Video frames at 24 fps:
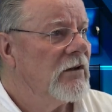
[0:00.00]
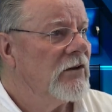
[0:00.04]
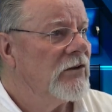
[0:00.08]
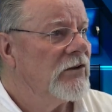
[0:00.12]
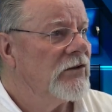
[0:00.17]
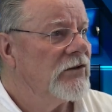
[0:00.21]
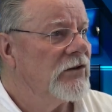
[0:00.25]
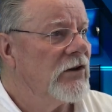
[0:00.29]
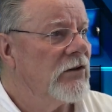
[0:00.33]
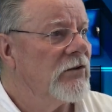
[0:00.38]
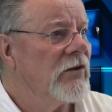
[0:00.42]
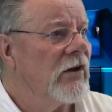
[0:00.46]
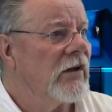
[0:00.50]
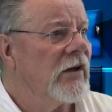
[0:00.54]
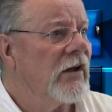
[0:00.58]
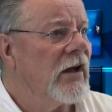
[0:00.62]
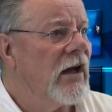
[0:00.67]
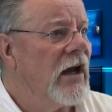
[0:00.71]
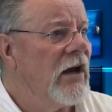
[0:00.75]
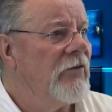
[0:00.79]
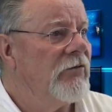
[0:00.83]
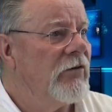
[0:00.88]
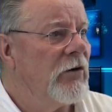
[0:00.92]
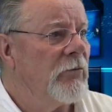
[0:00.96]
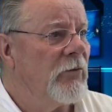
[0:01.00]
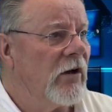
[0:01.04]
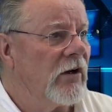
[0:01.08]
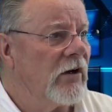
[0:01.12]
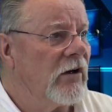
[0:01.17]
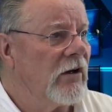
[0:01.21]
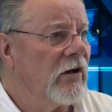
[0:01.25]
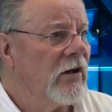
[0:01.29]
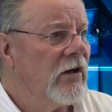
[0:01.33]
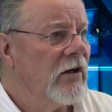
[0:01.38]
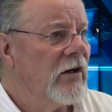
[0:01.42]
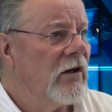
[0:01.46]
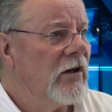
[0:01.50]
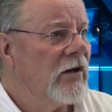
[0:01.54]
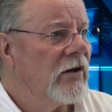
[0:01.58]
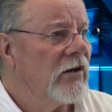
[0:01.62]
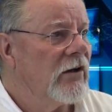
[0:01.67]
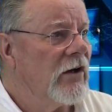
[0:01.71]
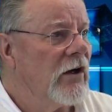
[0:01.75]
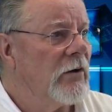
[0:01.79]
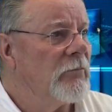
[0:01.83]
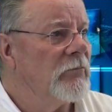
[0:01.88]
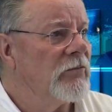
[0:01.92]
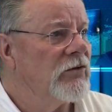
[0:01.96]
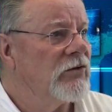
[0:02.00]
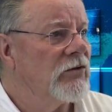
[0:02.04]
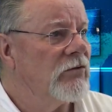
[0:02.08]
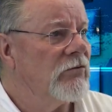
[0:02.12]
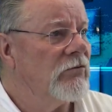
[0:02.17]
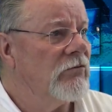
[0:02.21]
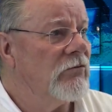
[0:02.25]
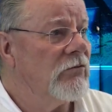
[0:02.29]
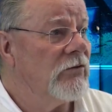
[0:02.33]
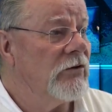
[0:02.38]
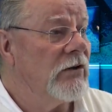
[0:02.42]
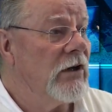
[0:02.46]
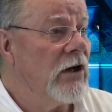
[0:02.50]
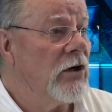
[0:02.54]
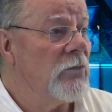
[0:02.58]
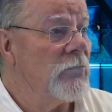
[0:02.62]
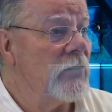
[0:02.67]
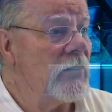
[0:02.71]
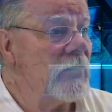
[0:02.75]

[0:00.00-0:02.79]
so that everyone comes to know